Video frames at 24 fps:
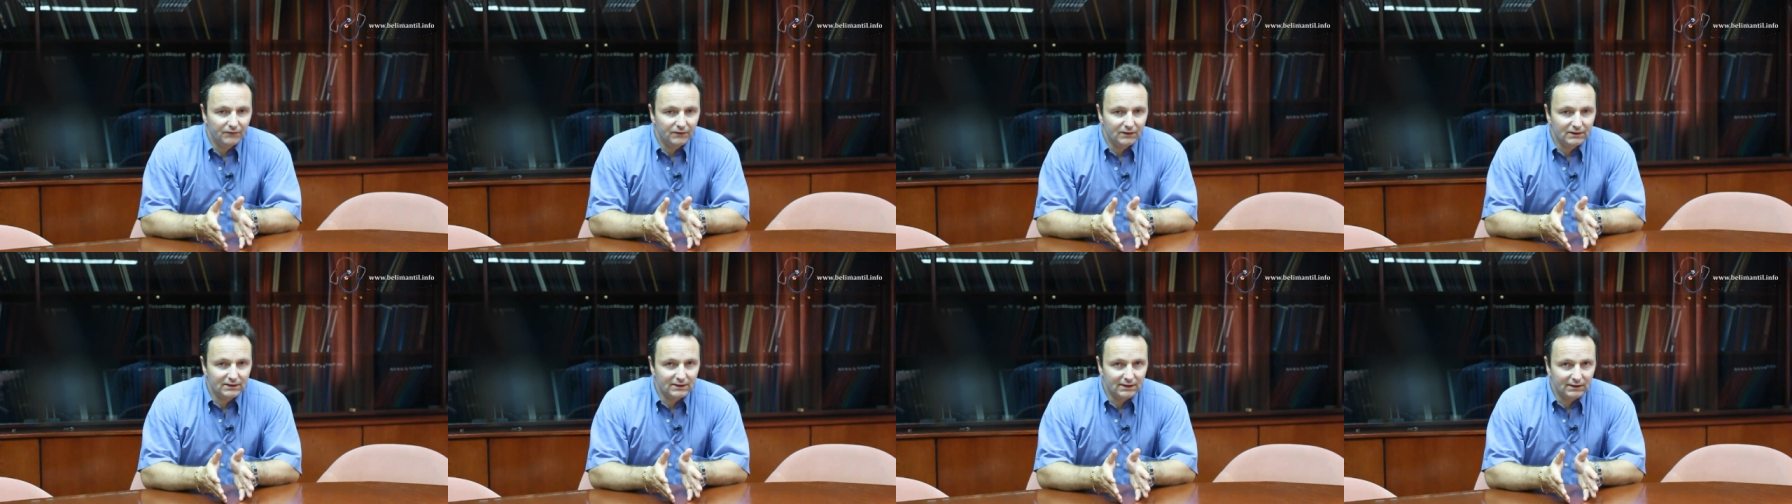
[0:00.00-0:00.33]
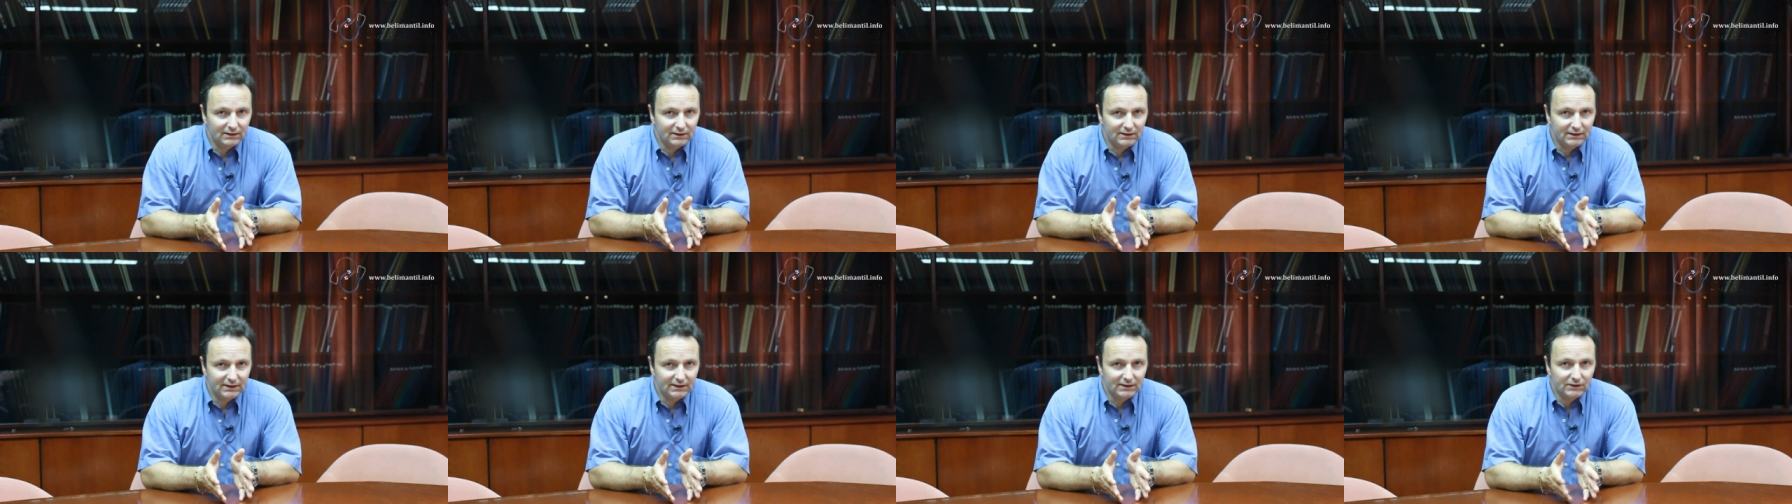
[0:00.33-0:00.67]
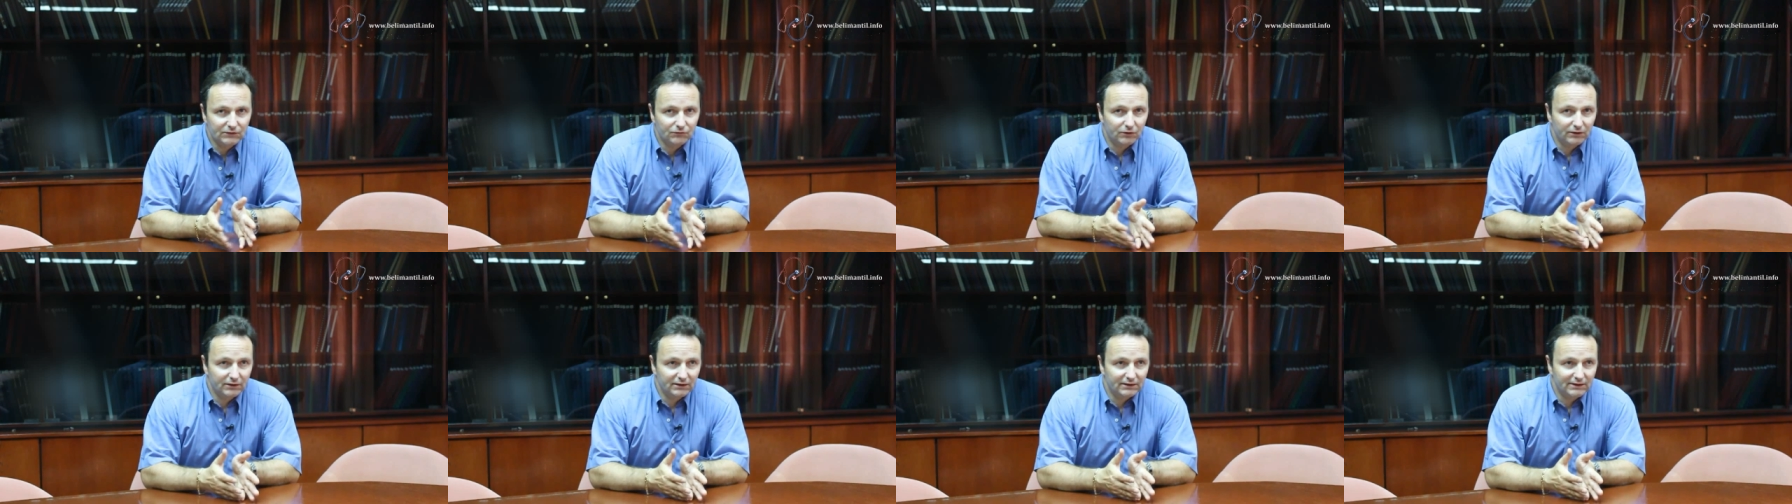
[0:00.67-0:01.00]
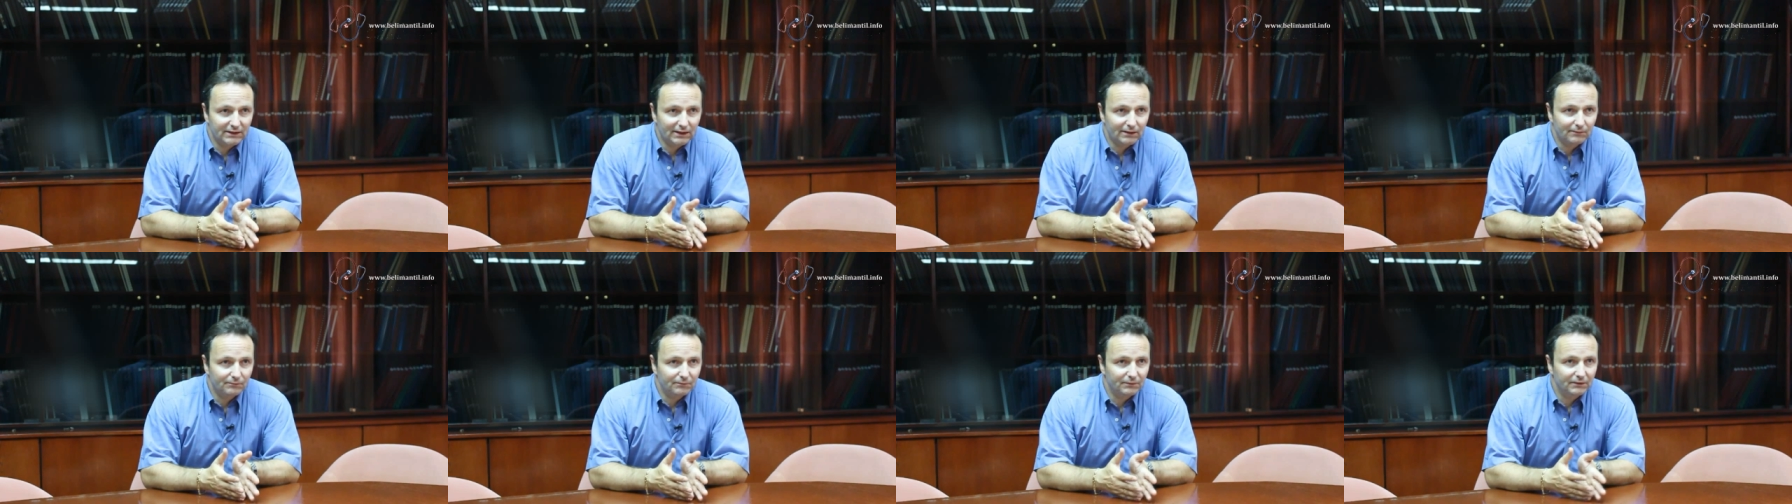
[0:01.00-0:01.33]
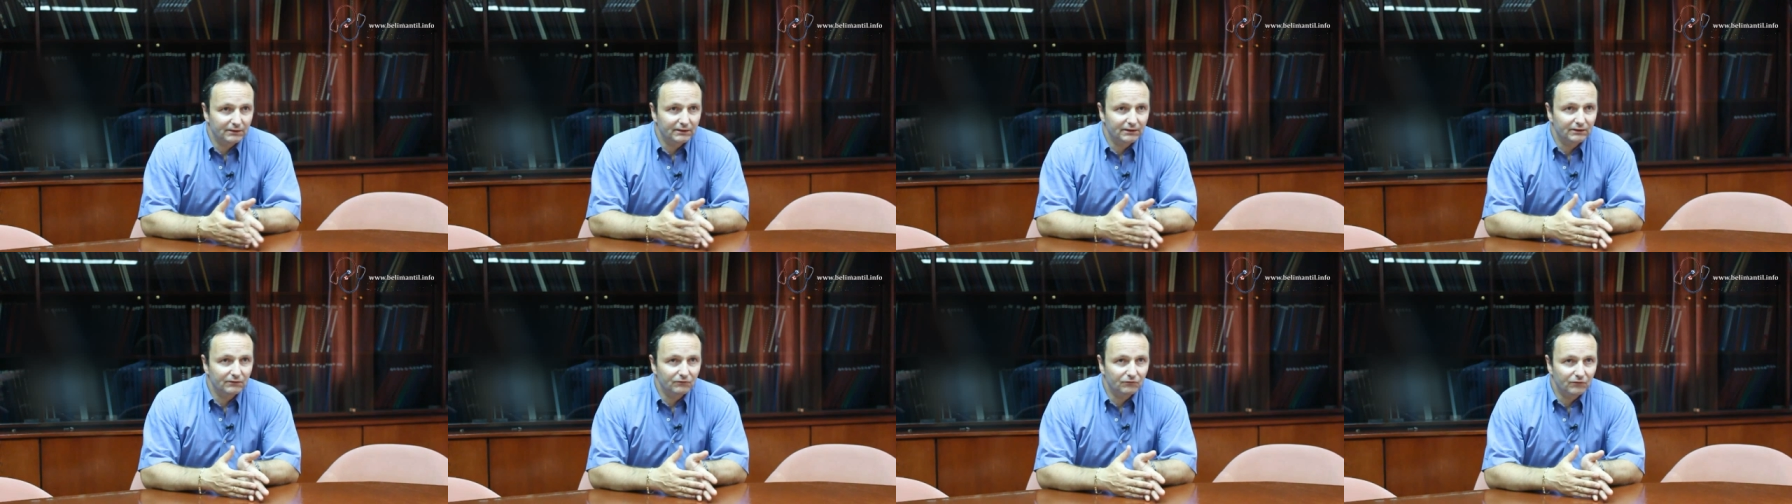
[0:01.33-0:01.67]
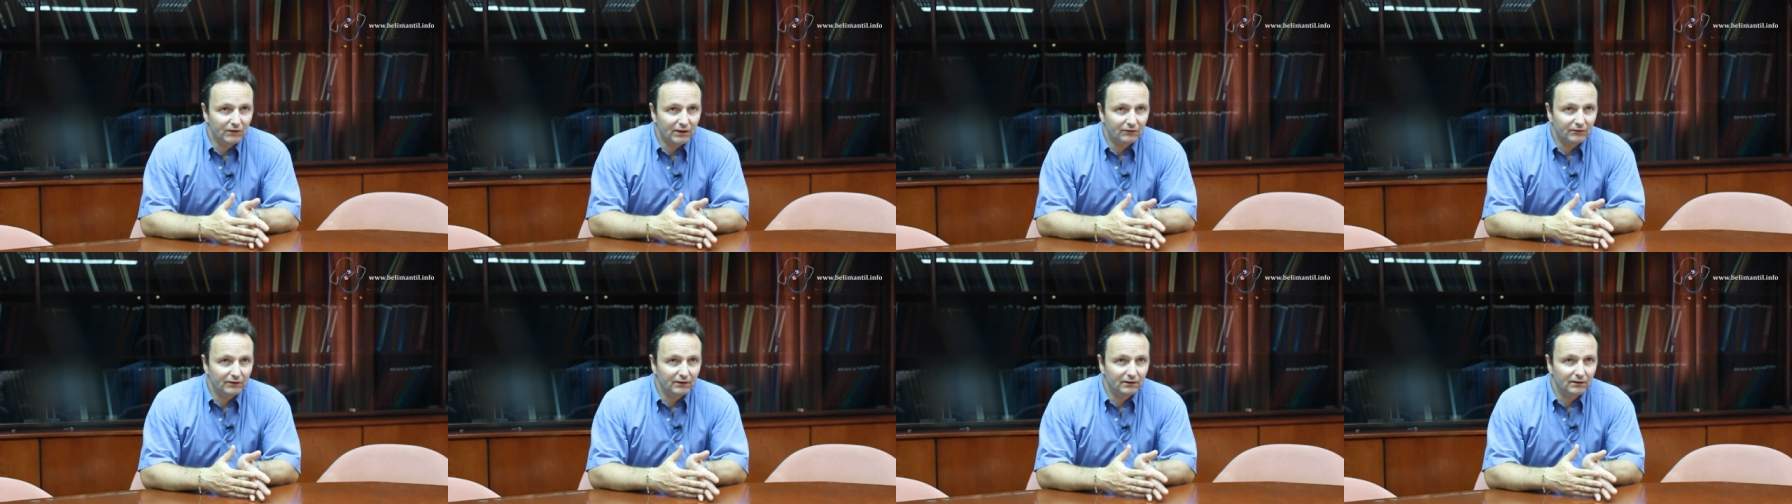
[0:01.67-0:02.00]
success, for example, in
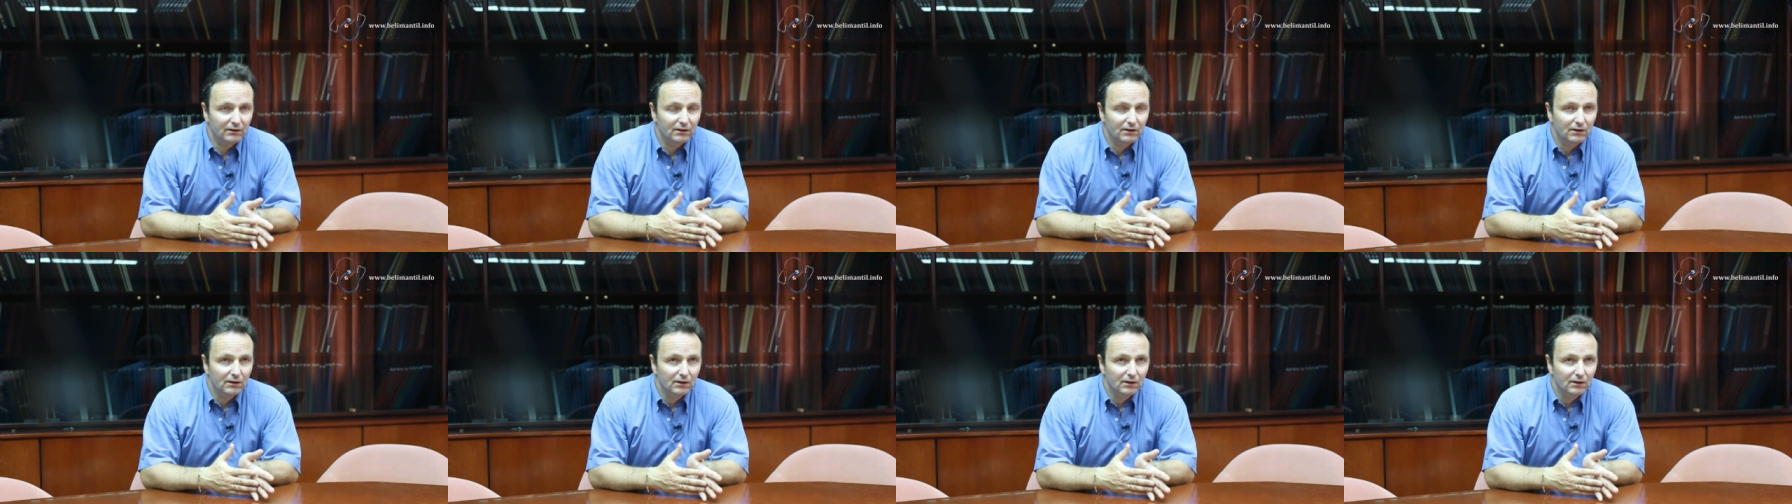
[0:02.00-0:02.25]
very